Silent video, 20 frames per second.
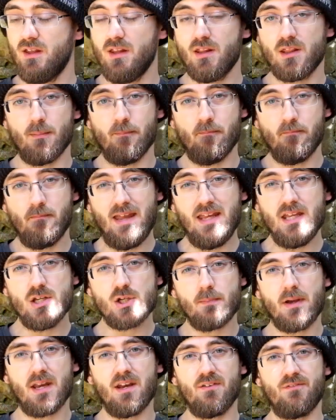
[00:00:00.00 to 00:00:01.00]
The
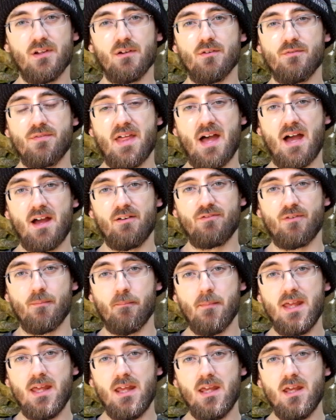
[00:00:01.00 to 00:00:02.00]
major benefit of that for
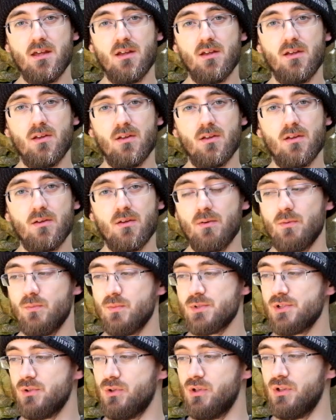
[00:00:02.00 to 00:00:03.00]
me
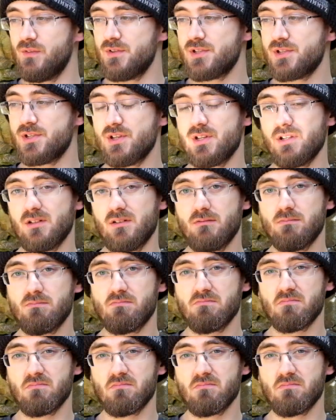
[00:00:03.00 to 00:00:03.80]
was that all of a sudden,